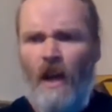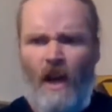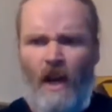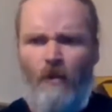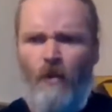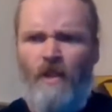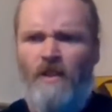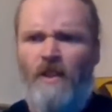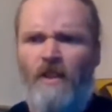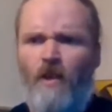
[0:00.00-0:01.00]
I
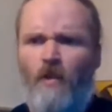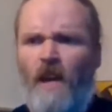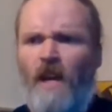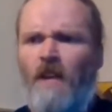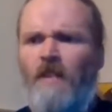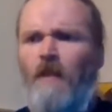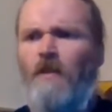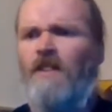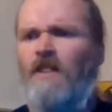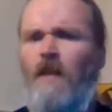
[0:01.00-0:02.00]
wasn't aware that
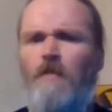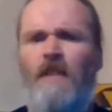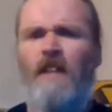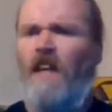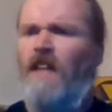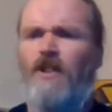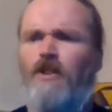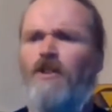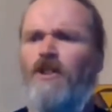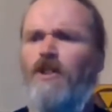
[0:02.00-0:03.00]
was something that
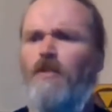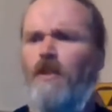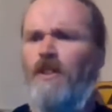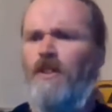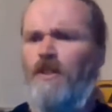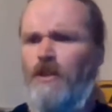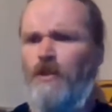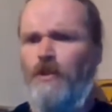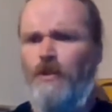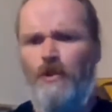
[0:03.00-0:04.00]
YouTube would
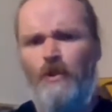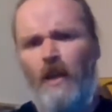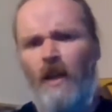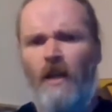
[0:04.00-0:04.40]
do.